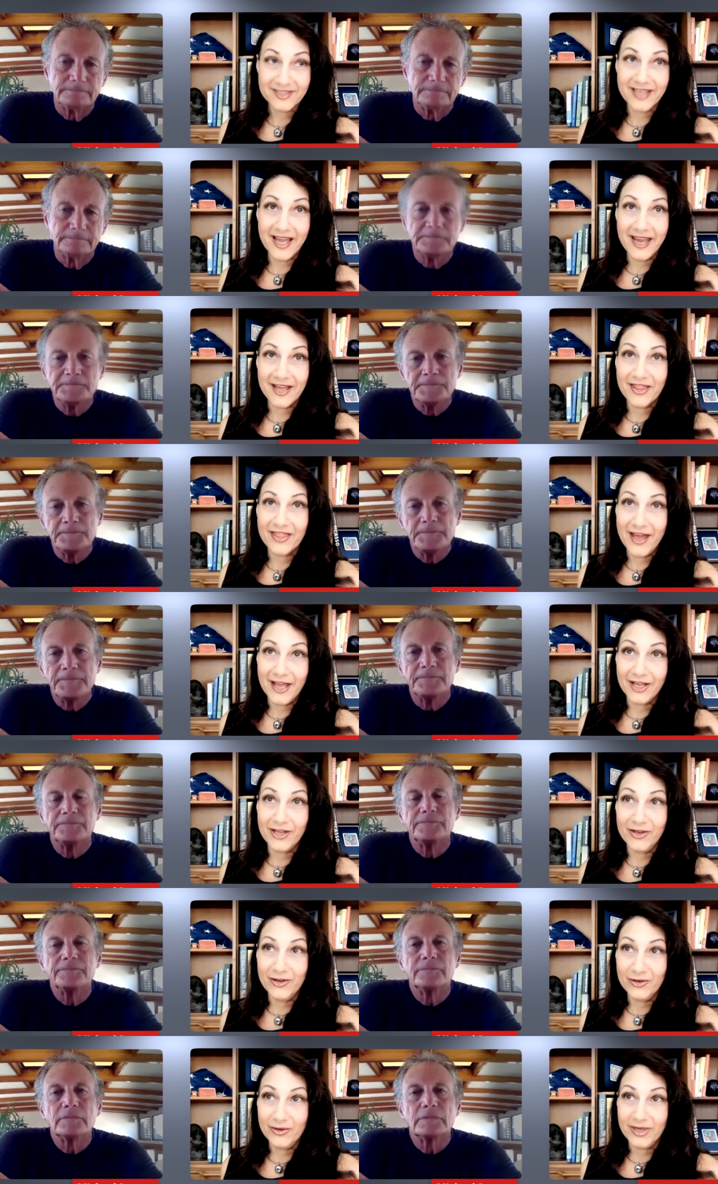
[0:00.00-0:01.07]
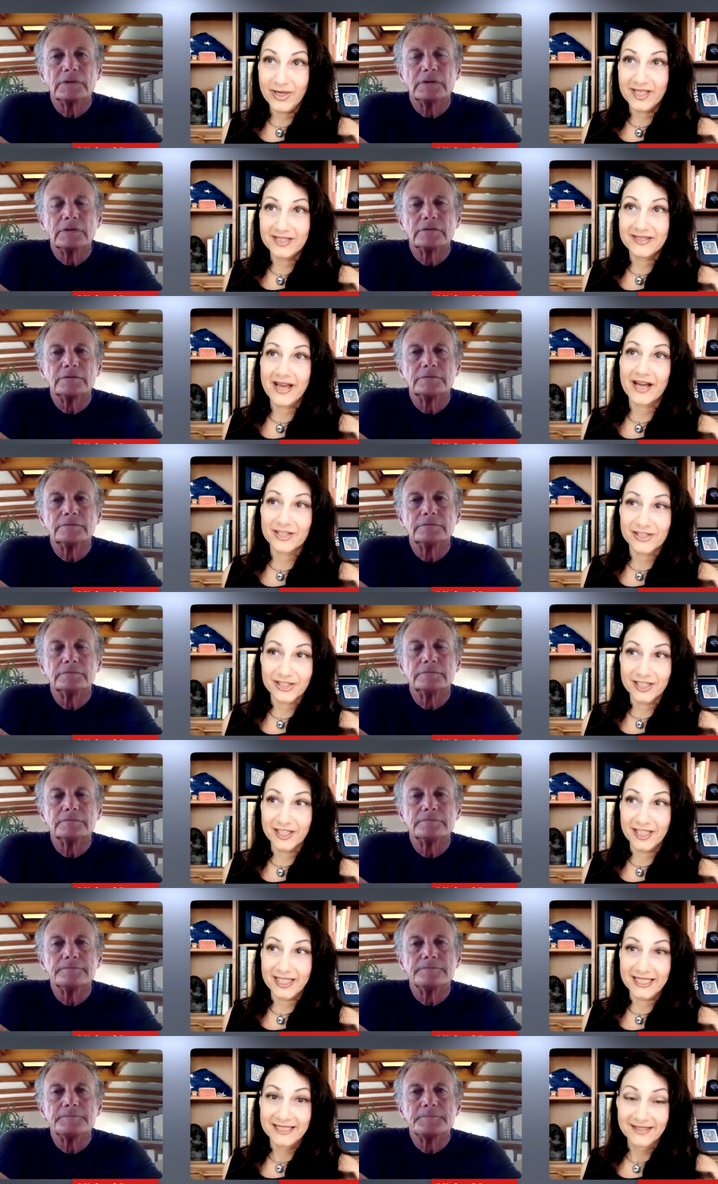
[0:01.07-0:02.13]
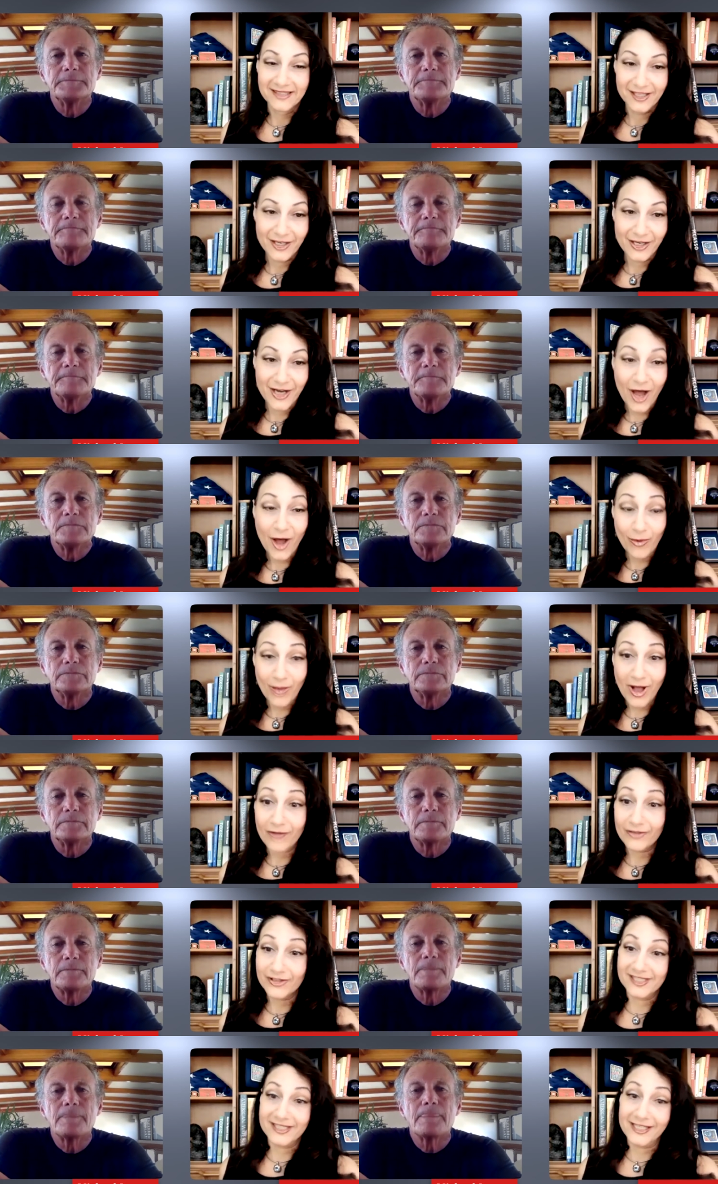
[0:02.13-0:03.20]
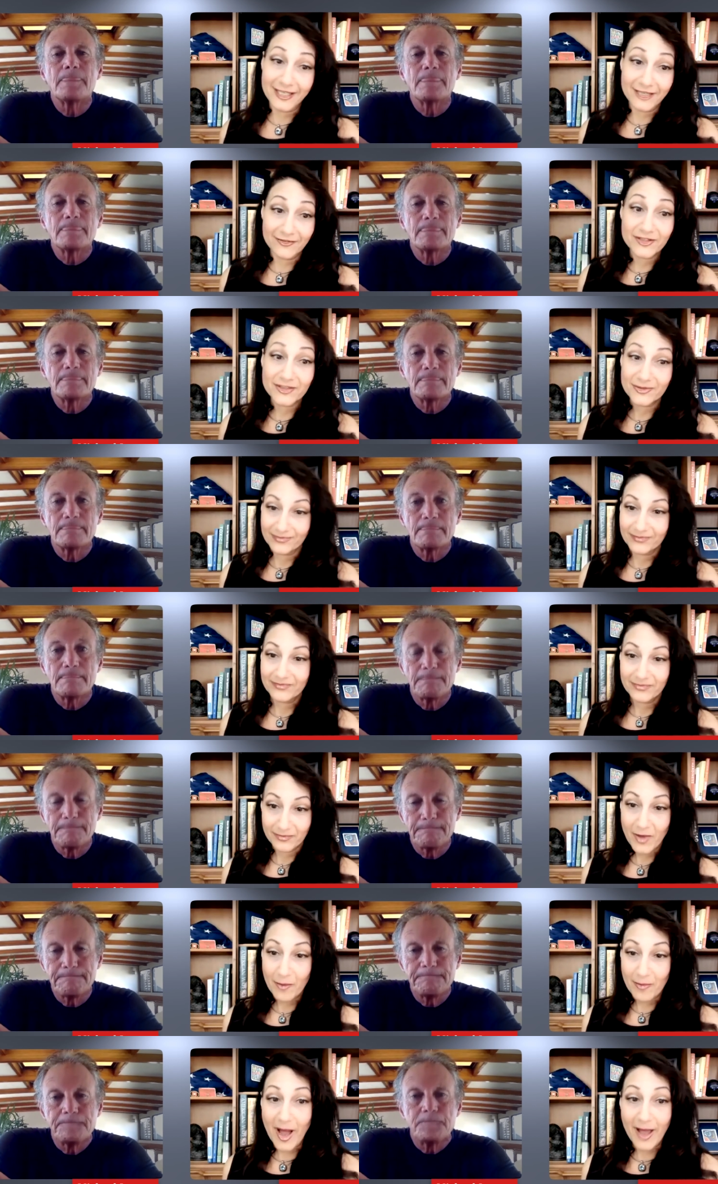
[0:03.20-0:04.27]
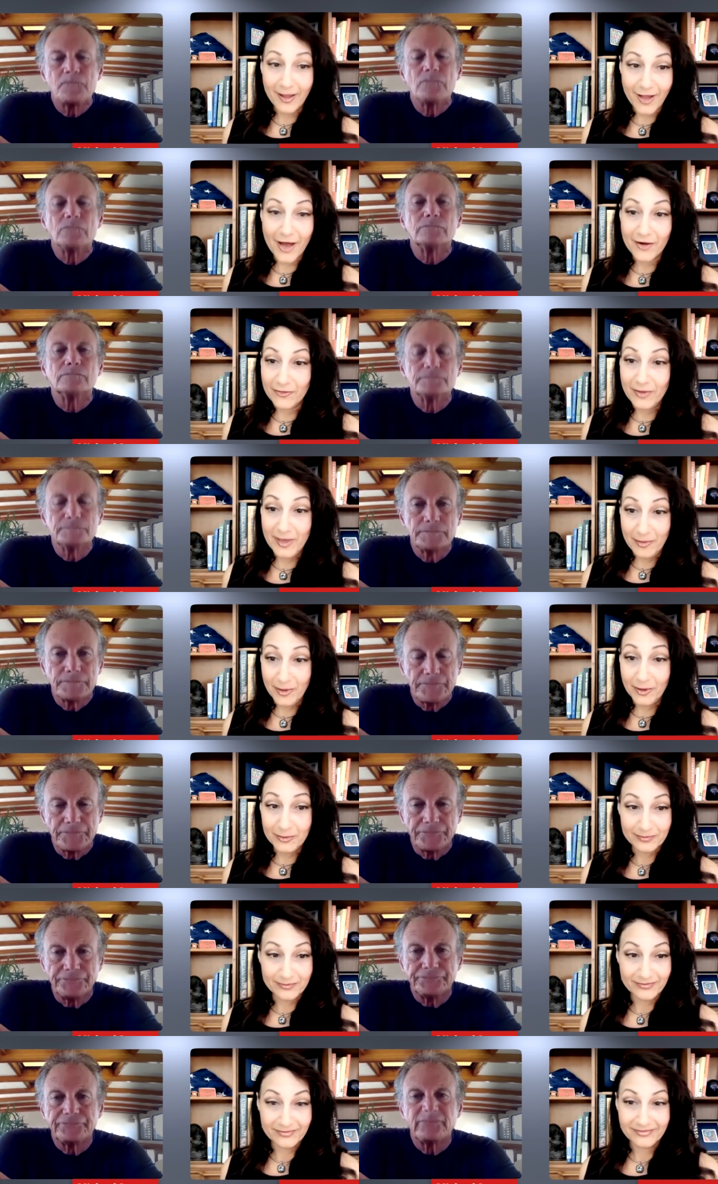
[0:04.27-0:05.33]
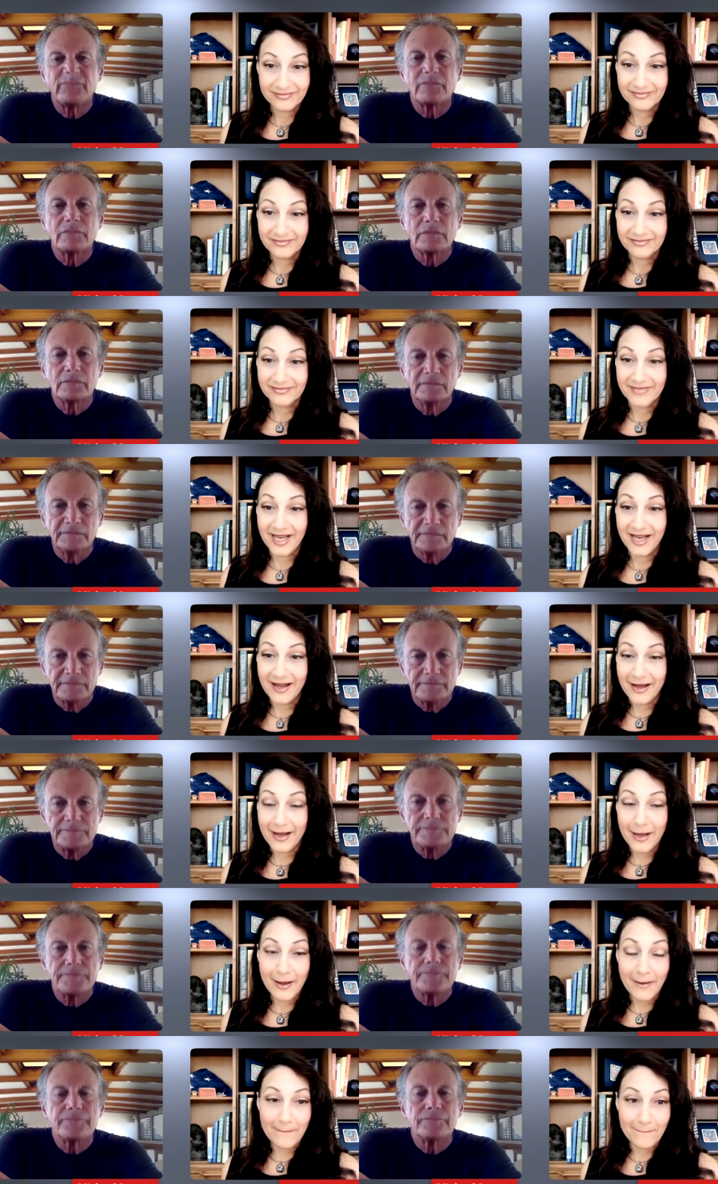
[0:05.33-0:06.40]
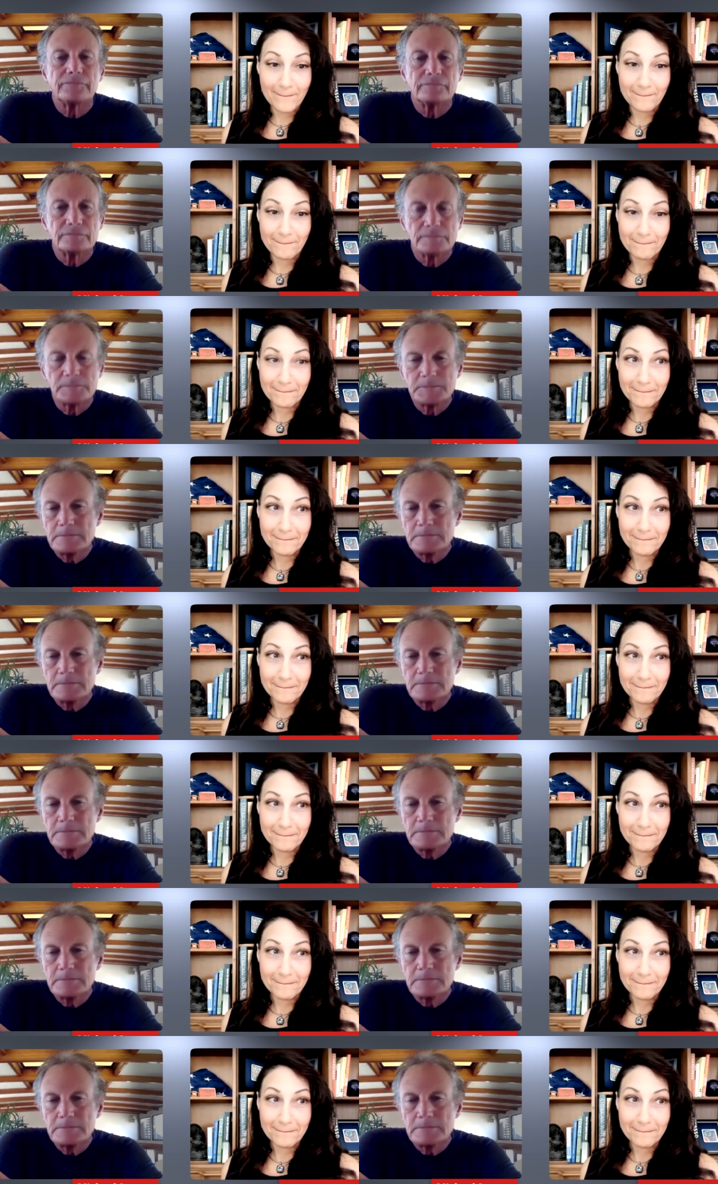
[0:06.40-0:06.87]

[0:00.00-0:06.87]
Speaker 1: saying thank you is actually not well received by a lot of people. Um,